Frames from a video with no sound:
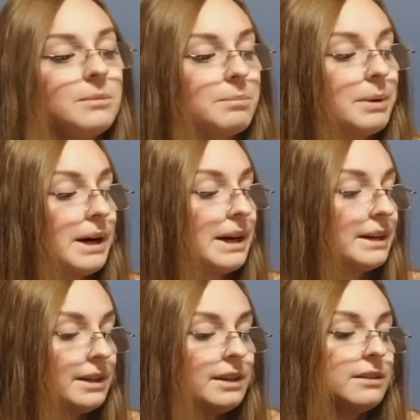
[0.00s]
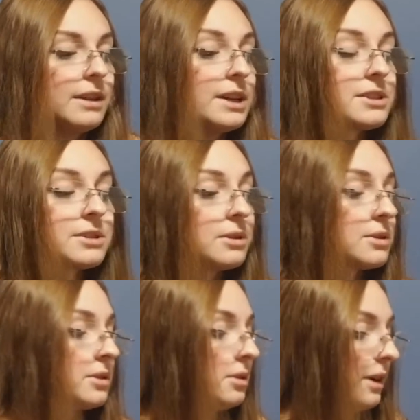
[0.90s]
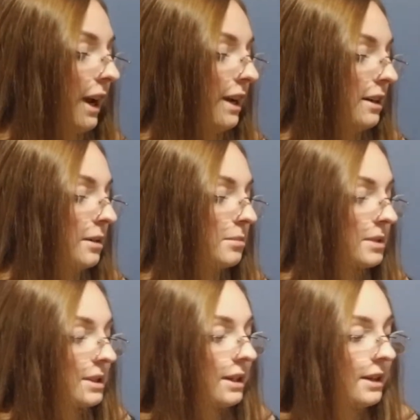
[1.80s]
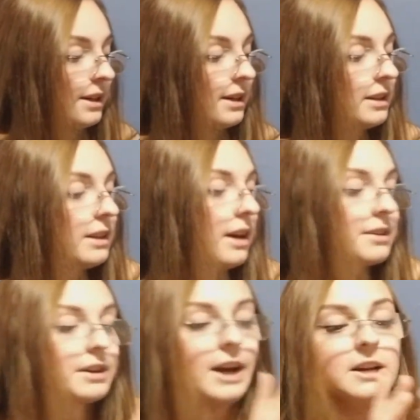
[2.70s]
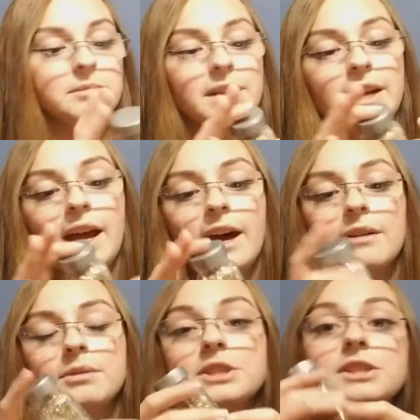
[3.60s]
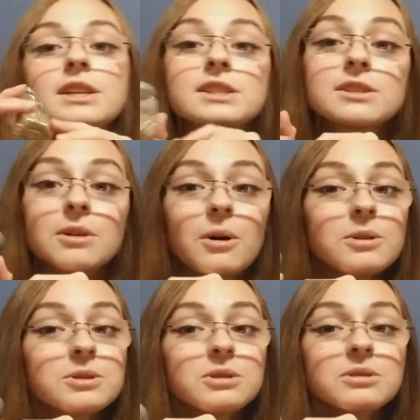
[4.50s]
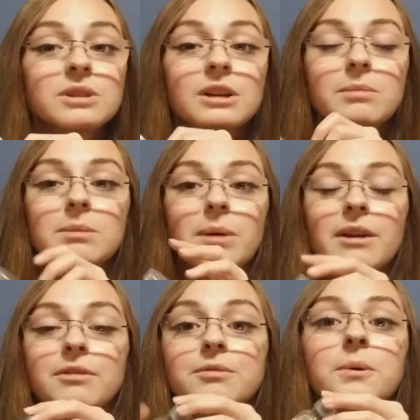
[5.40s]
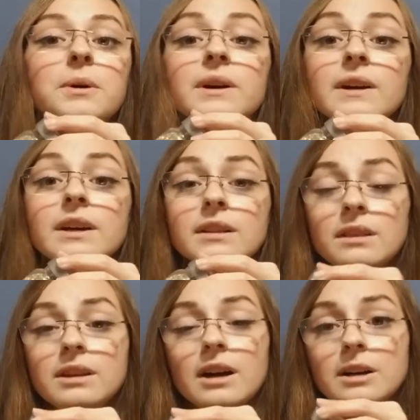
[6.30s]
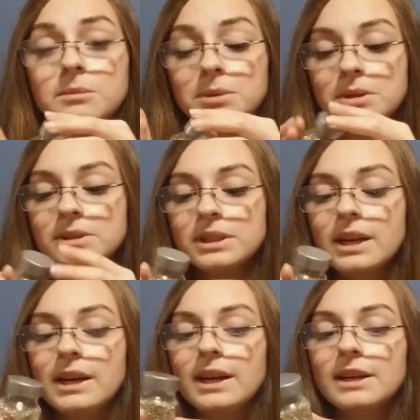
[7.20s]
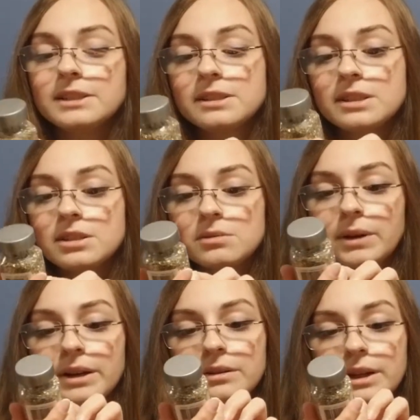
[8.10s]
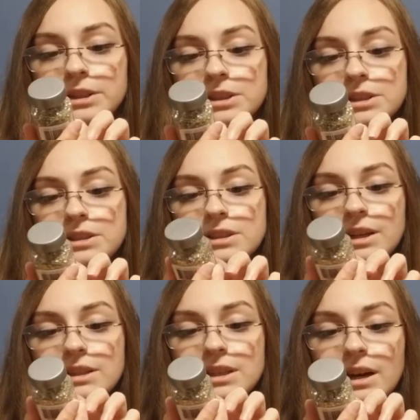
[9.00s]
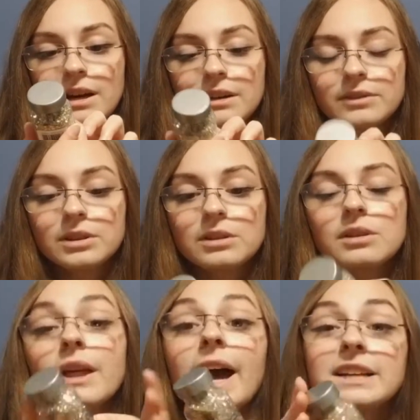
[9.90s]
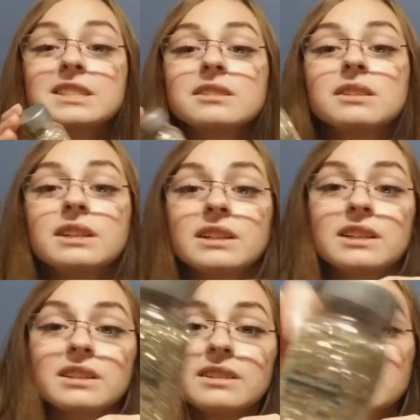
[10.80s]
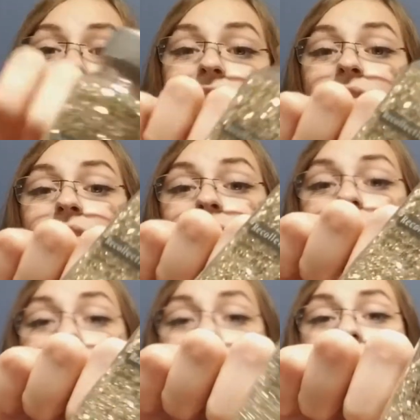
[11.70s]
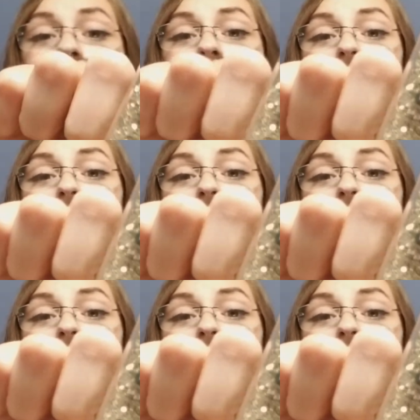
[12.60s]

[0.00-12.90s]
But there's those two items. The other item that I have, which this is also going to be meant for the yarn bowls, is this Recollections. It's a glass glitter, and I